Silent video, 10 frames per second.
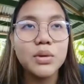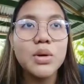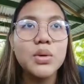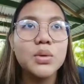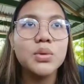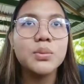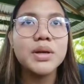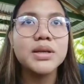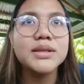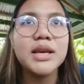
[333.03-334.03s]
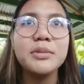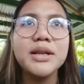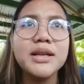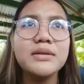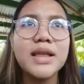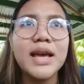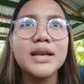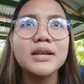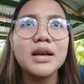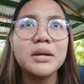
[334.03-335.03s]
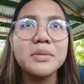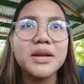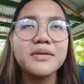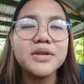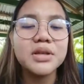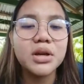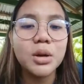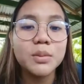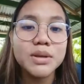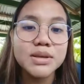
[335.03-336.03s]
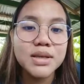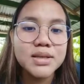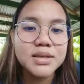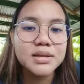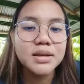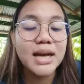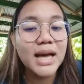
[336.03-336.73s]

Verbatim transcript: So, because I believe that um, in every circumstances,